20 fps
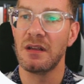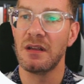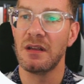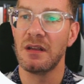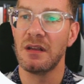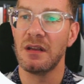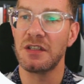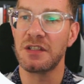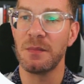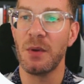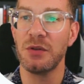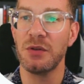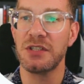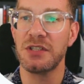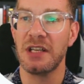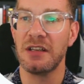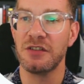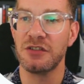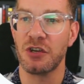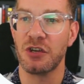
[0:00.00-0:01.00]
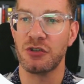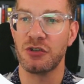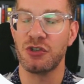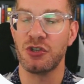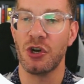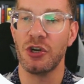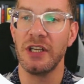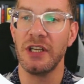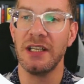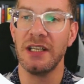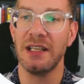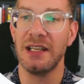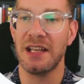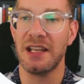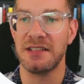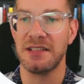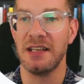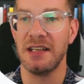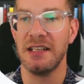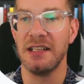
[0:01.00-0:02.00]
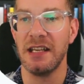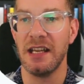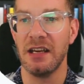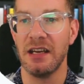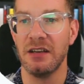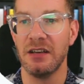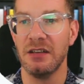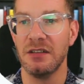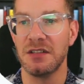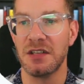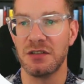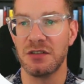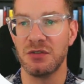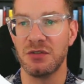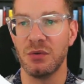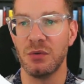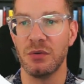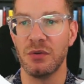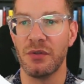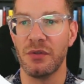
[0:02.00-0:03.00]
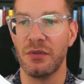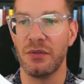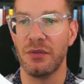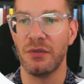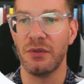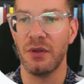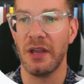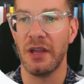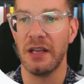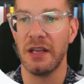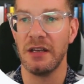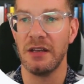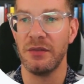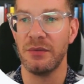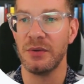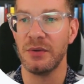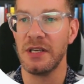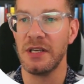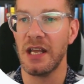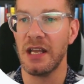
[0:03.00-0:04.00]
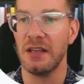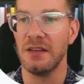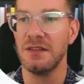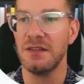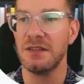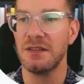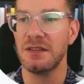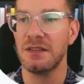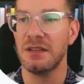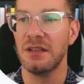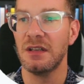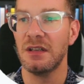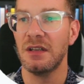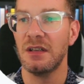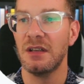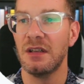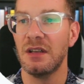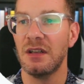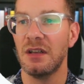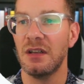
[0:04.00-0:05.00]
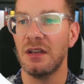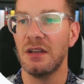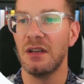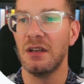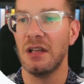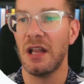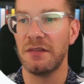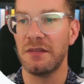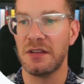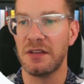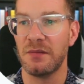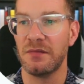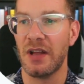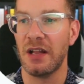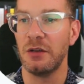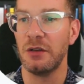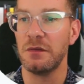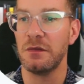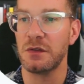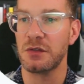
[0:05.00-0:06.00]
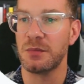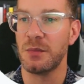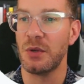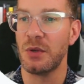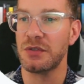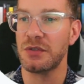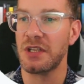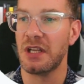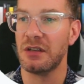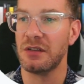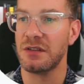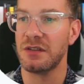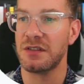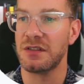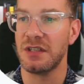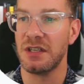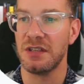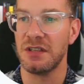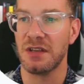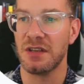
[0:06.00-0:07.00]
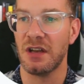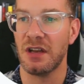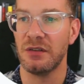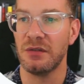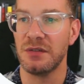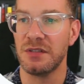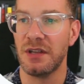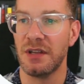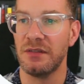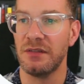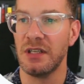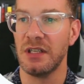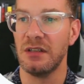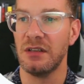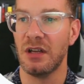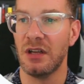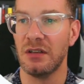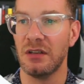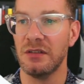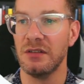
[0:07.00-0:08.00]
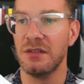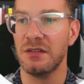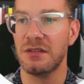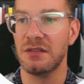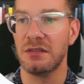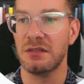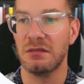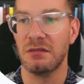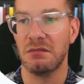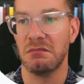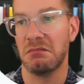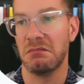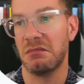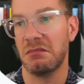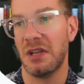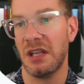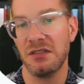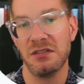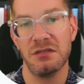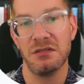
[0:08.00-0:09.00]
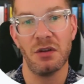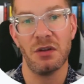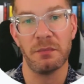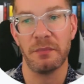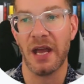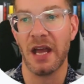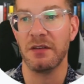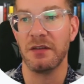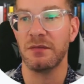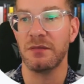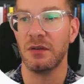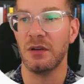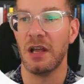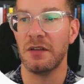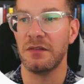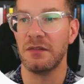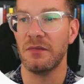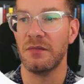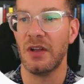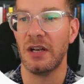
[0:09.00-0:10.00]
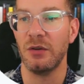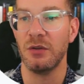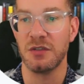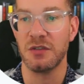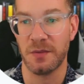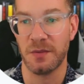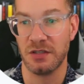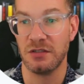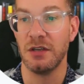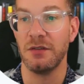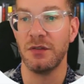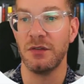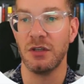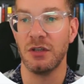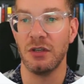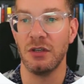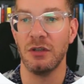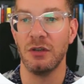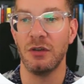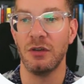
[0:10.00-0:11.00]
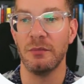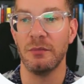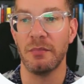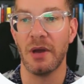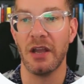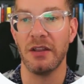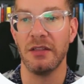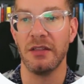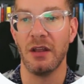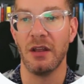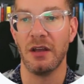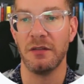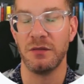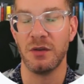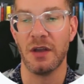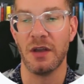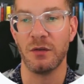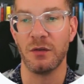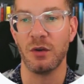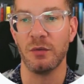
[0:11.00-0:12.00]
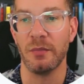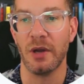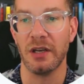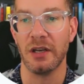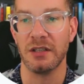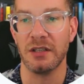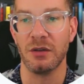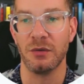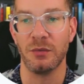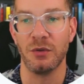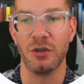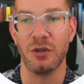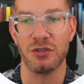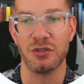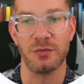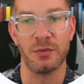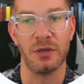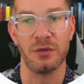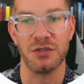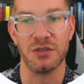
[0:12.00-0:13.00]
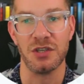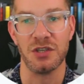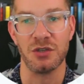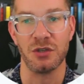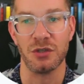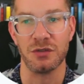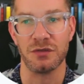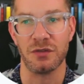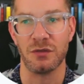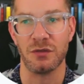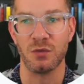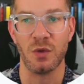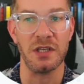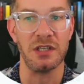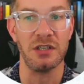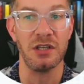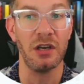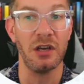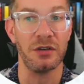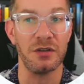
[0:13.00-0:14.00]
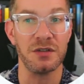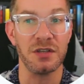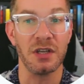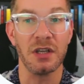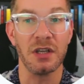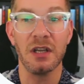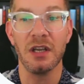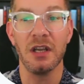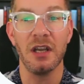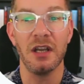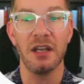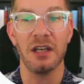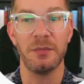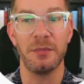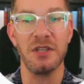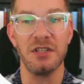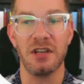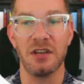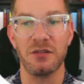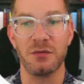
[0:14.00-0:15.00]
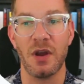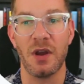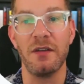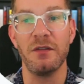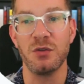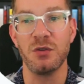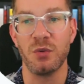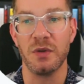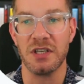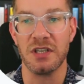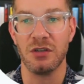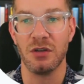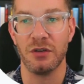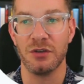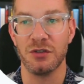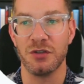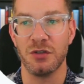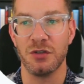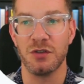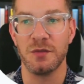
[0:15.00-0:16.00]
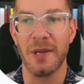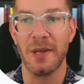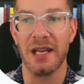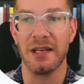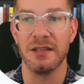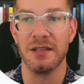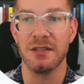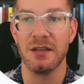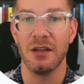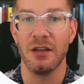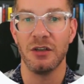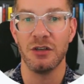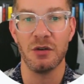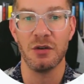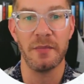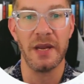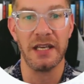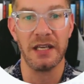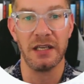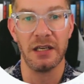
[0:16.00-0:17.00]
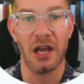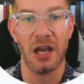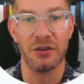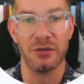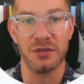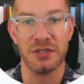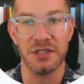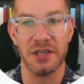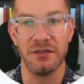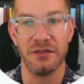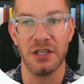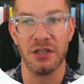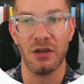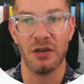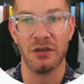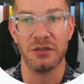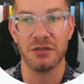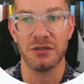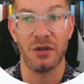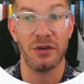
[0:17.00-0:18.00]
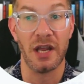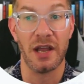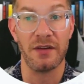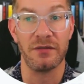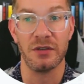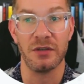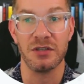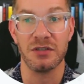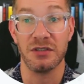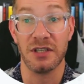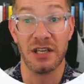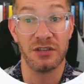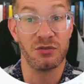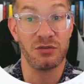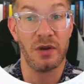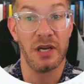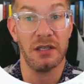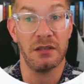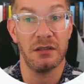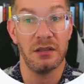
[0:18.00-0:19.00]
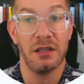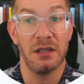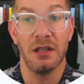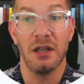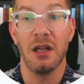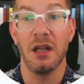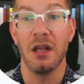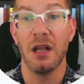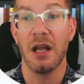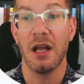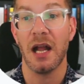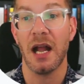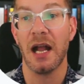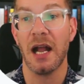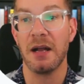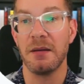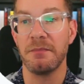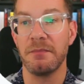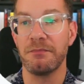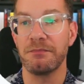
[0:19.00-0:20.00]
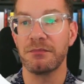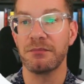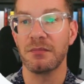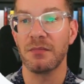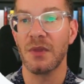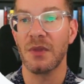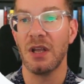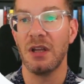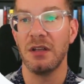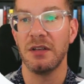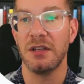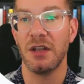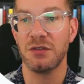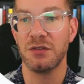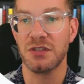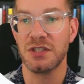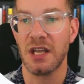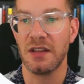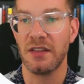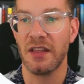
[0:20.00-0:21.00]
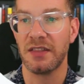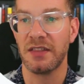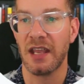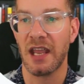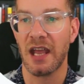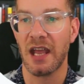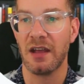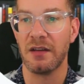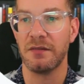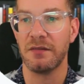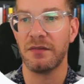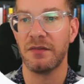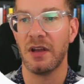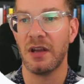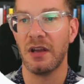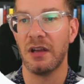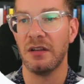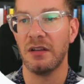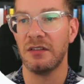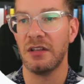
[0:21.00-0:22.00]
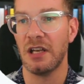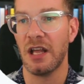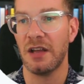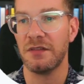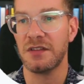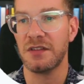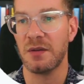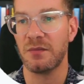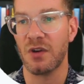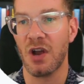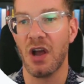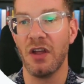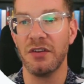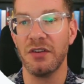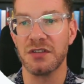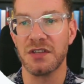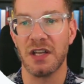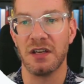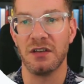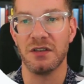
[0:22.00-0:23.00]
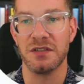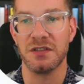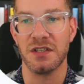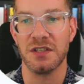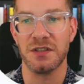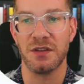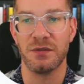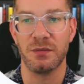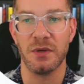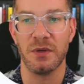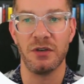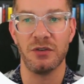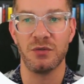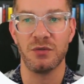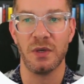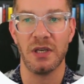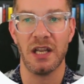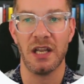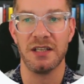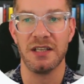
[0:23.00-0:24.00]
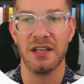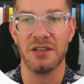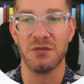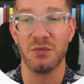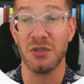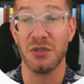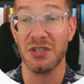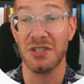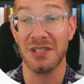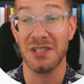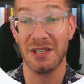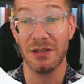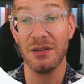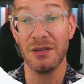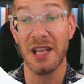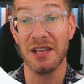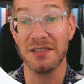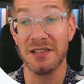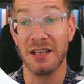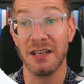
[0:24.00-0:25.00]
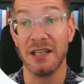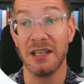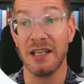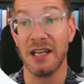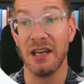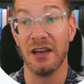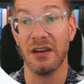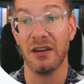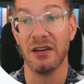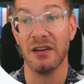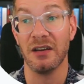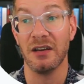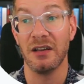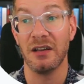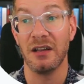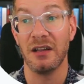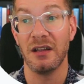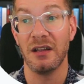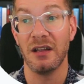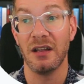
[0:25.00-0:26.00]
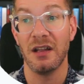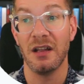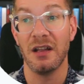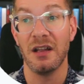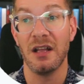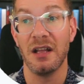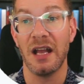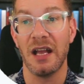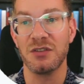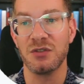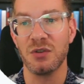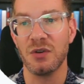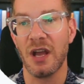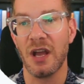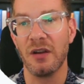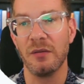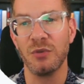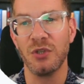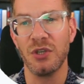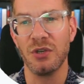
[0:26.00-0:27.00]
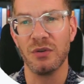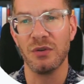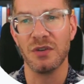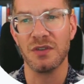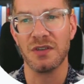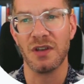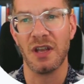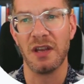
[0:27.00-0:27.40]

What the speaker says: small sellers are churning in less than a year. It says 283 days. Lifetime value for small sellers is $170. That's not bad for a lifetime value, especially if you have a combined customer acquisition cost of $20. That means that for every $20 you spend, you're making $170 on average. That's great. They also say that they have the lifetime for other sellers is 328 days, which is still less than a year. And so now I'm curious